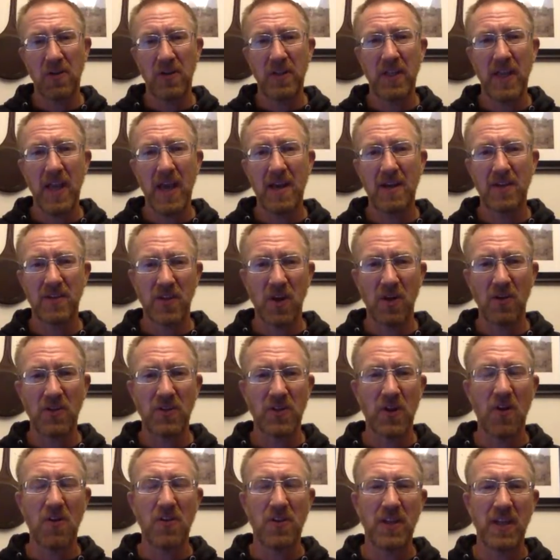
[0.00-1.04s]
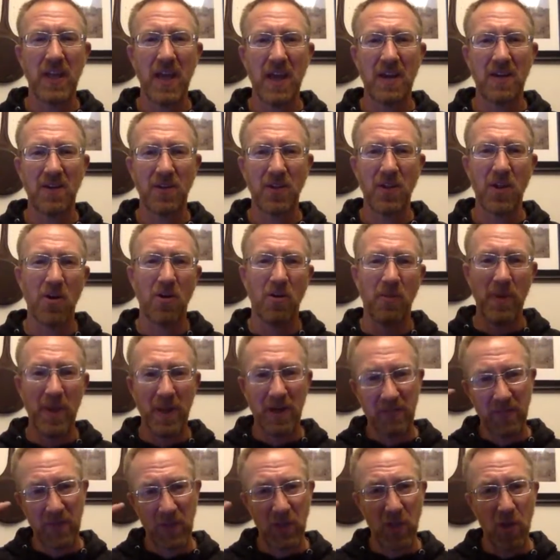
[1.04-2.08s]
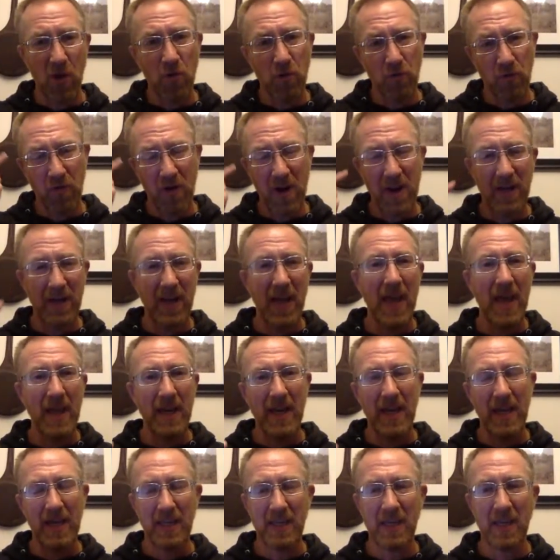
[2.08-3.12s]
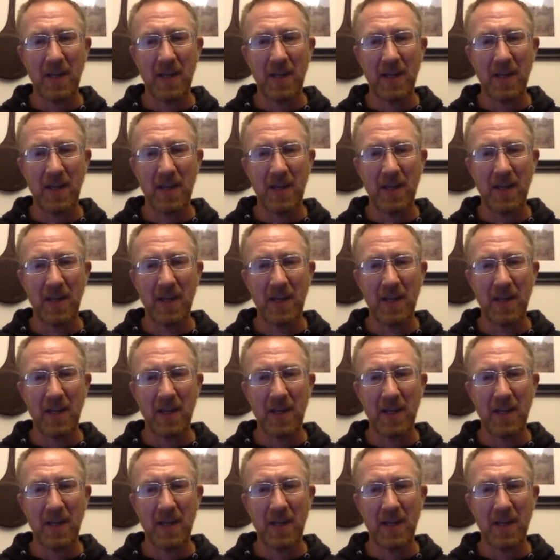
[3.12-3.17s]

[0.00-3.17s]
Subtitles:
to get is a little bit of a low-grade headache,